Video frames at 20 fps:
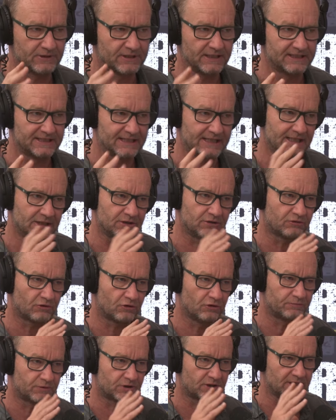There's in
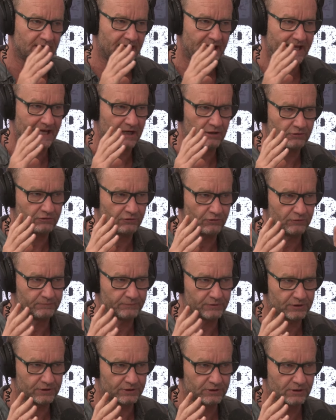groups and out
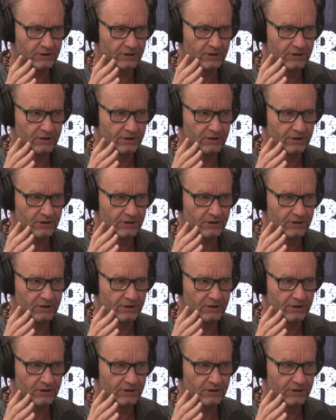groups.